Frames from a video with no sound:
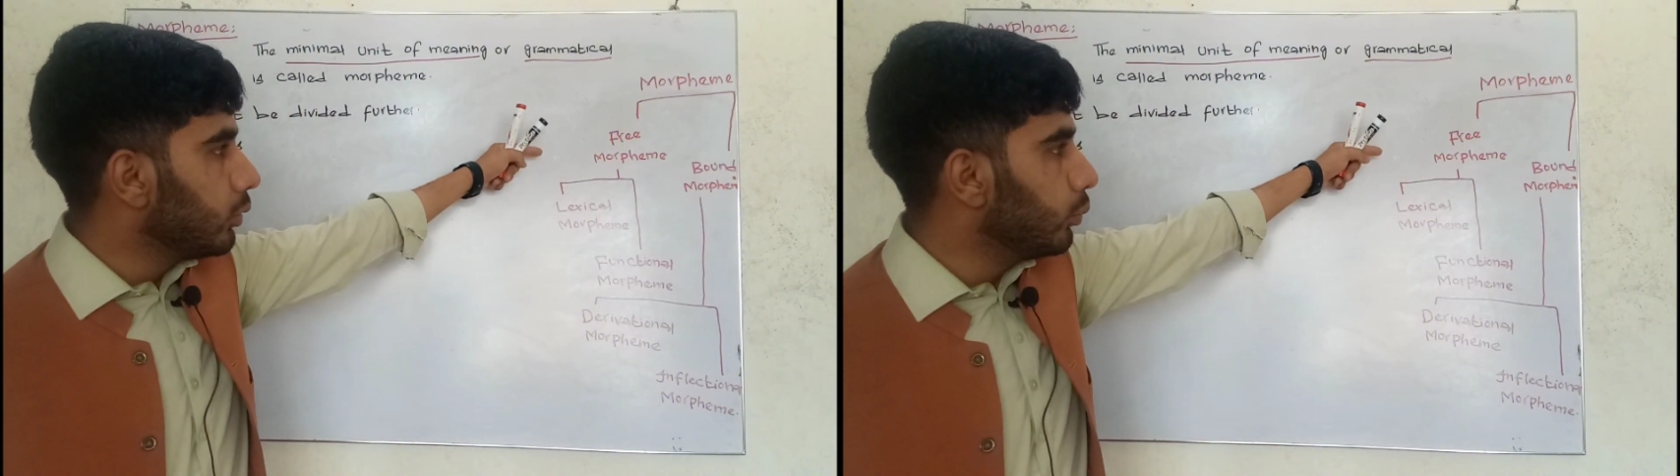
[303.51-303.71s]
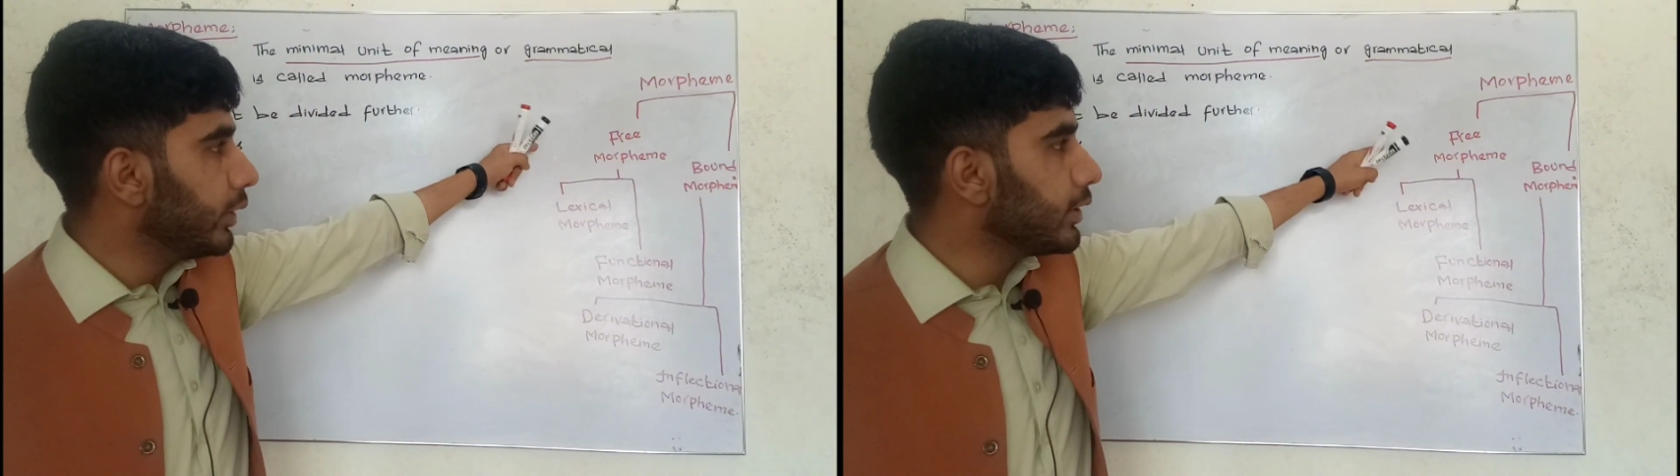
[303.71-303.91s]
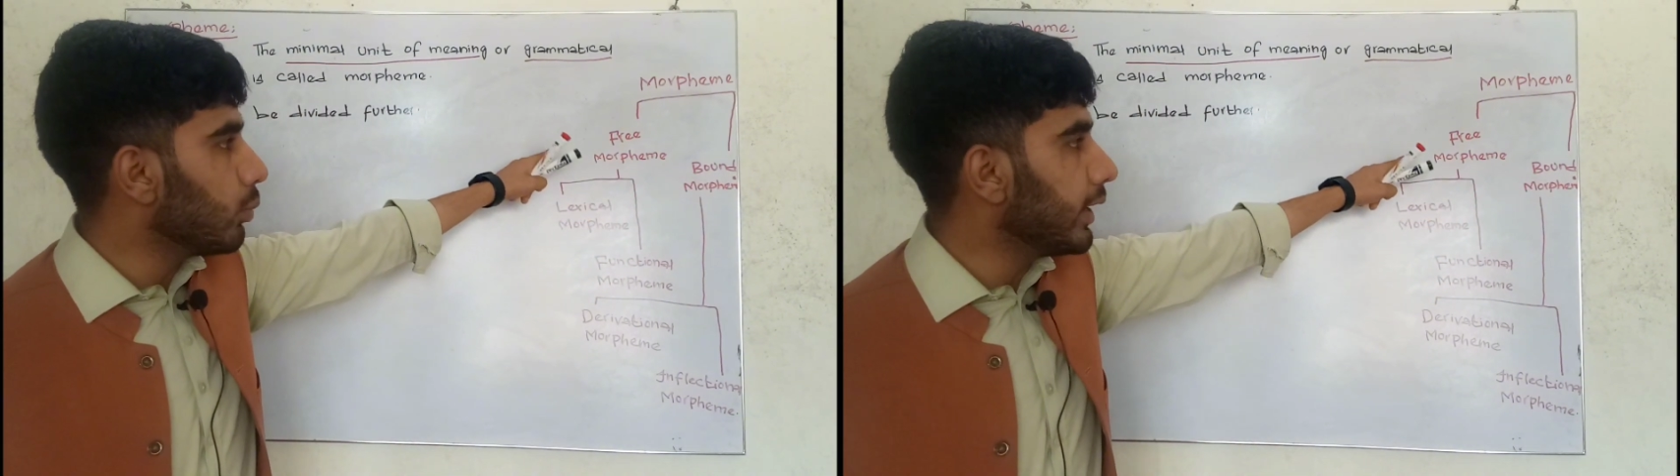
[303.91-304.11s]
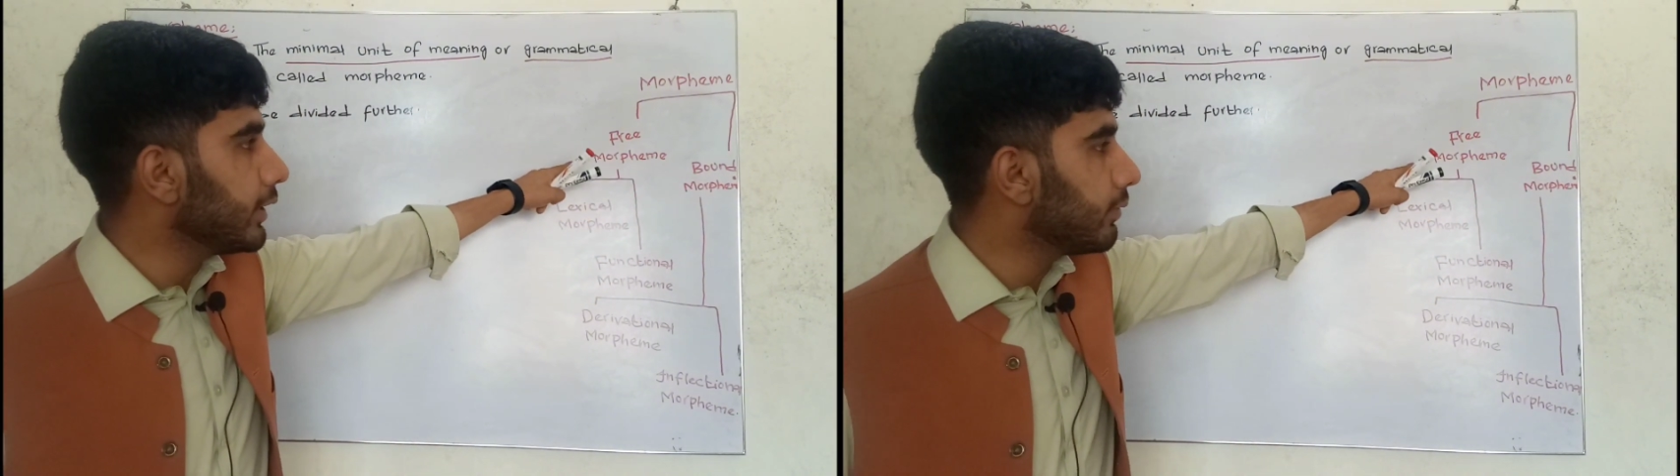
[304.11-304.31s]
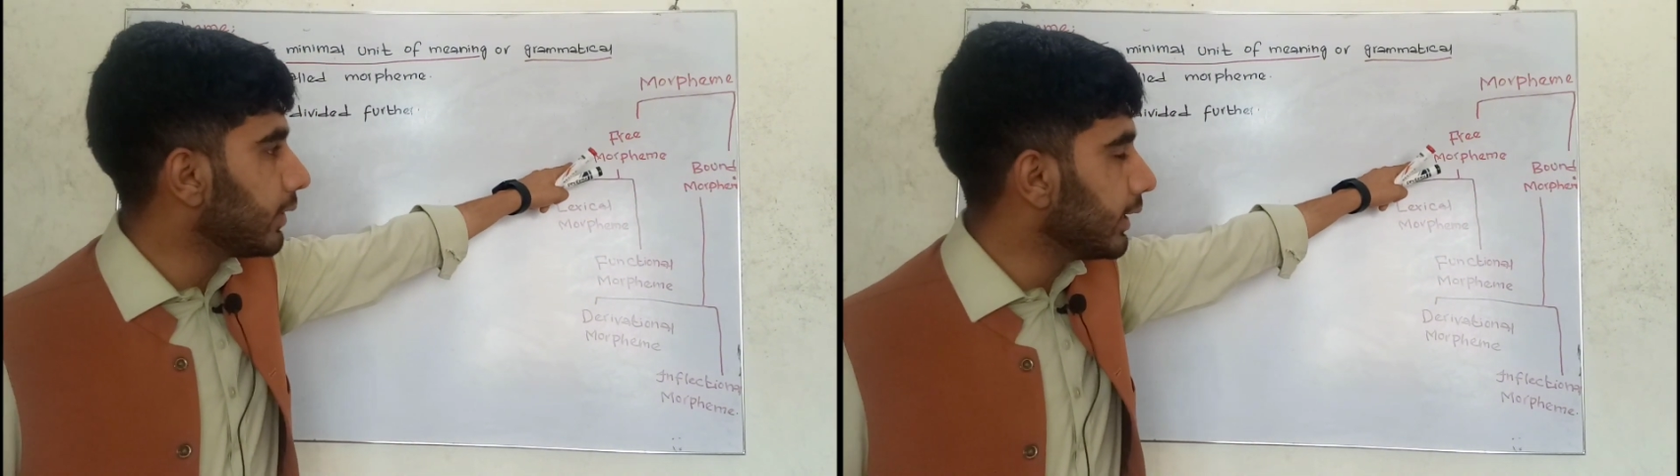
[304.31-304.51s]
We
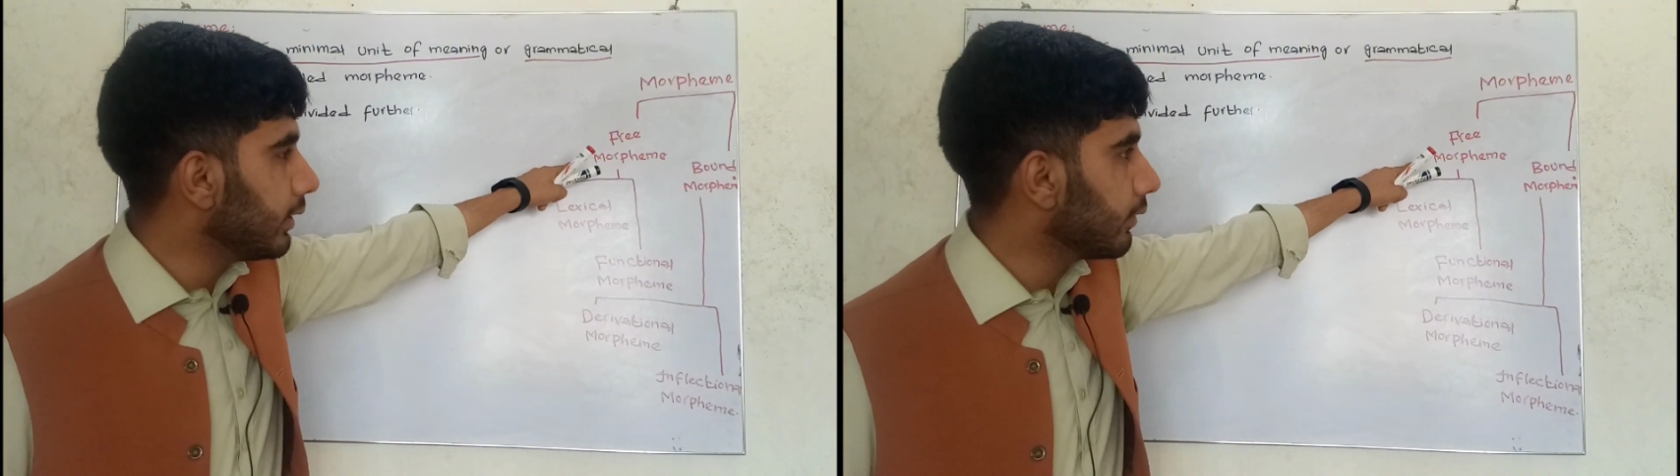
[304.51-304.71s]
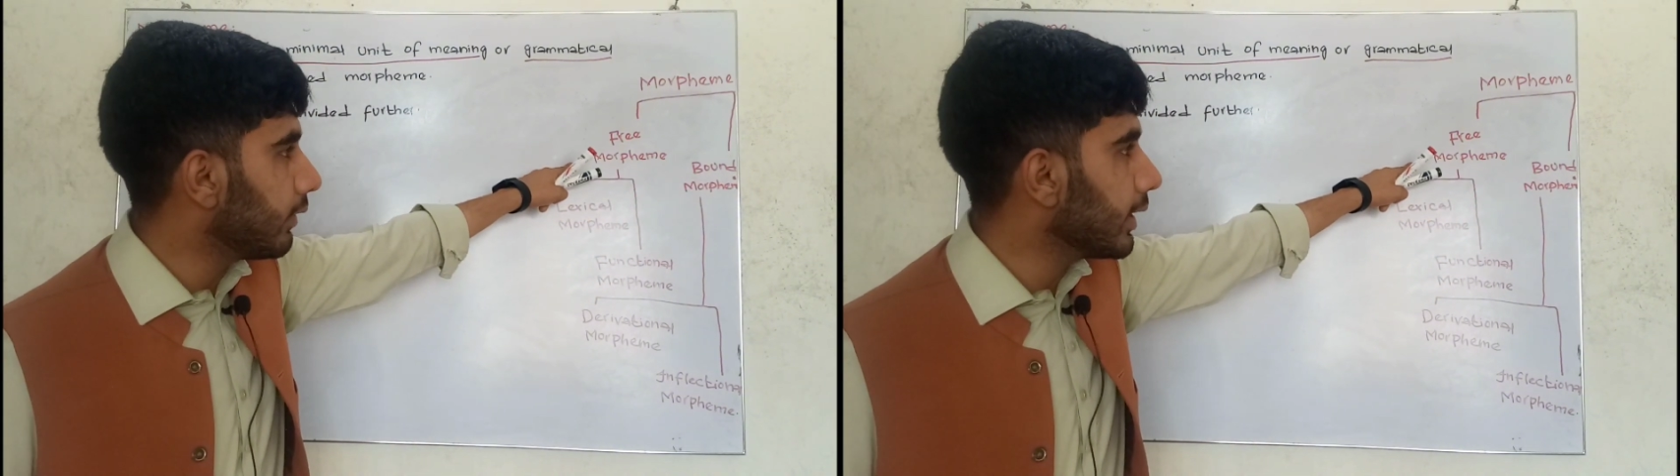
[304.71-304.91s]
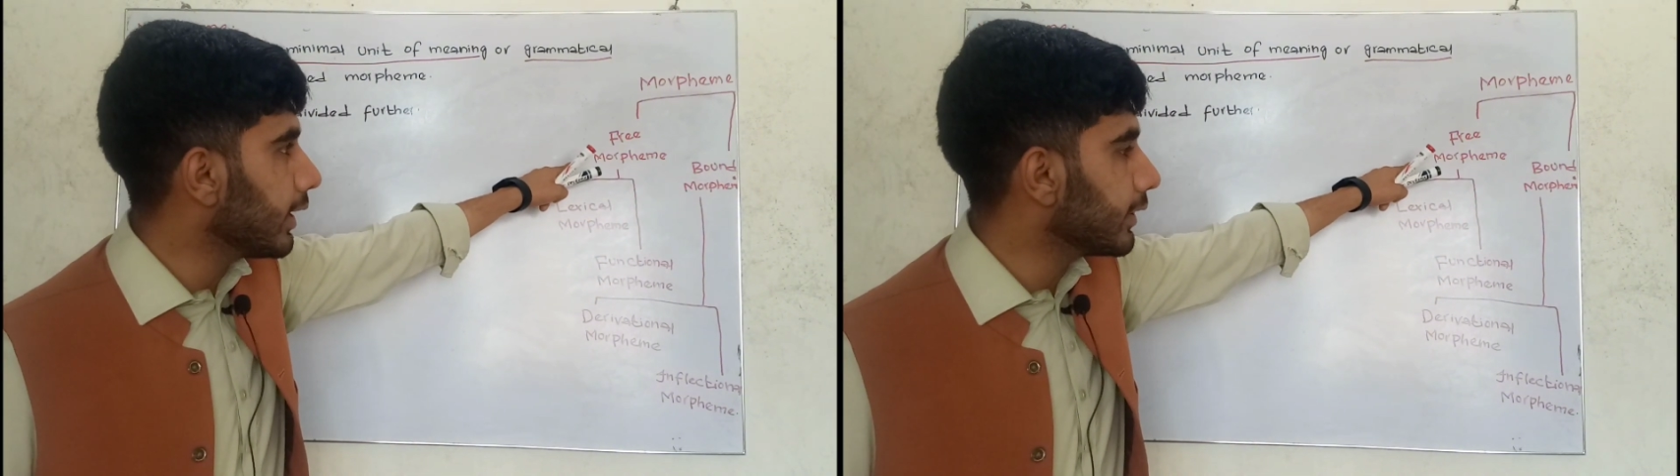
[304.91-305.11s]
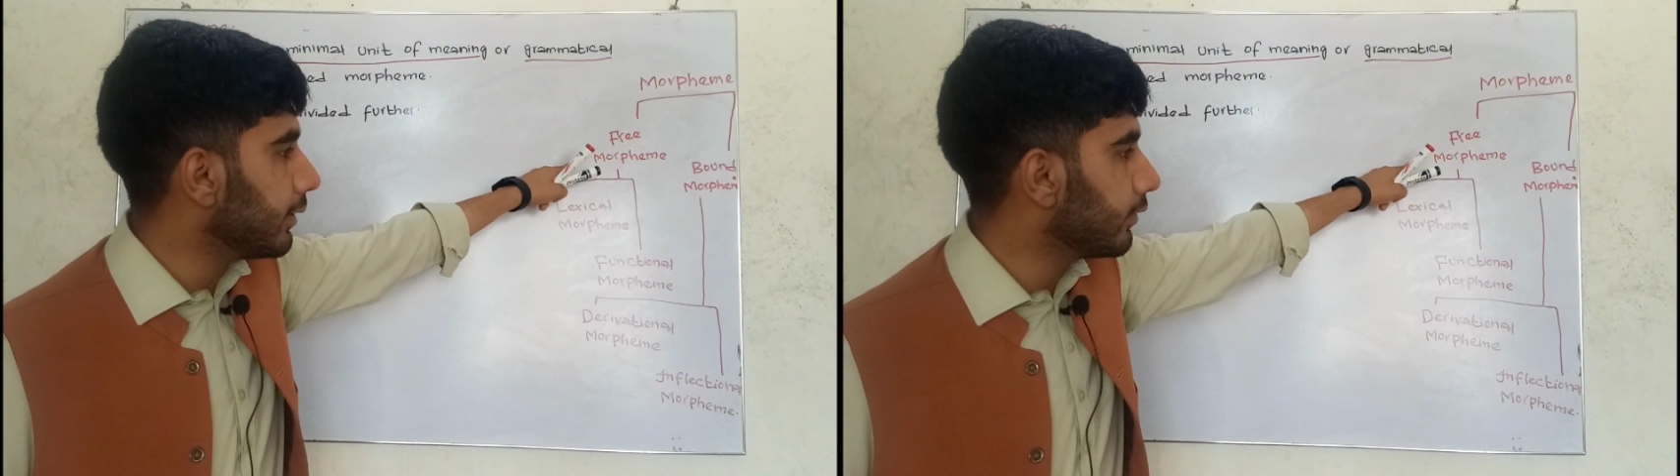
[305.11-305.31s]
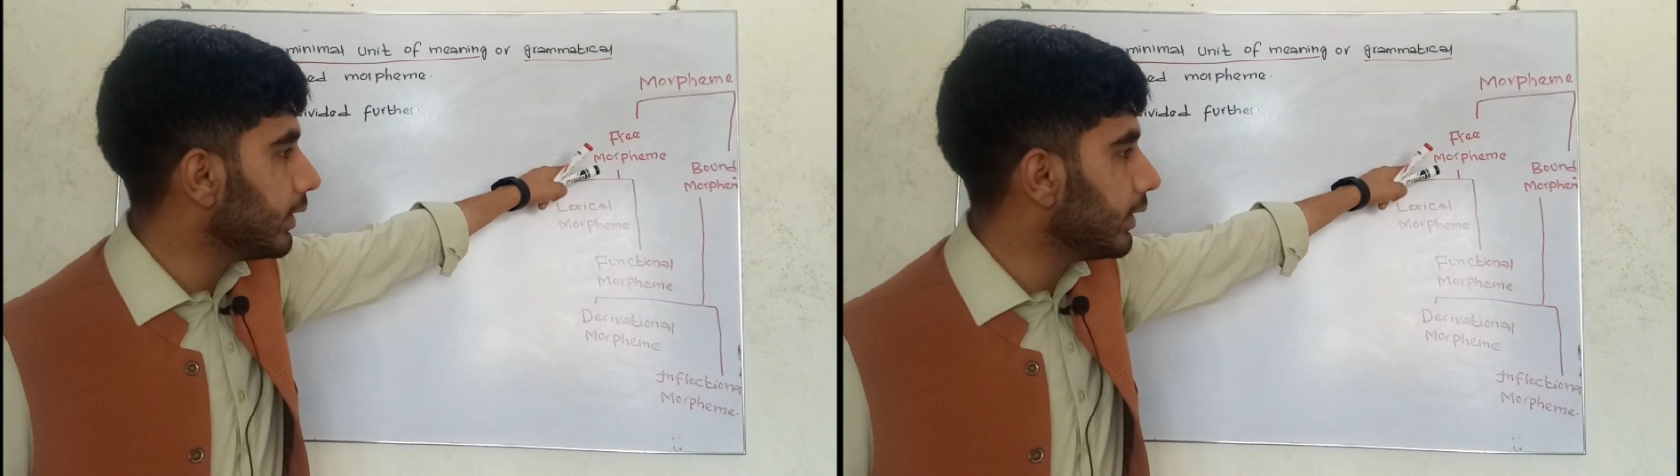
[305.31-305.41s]
divided further the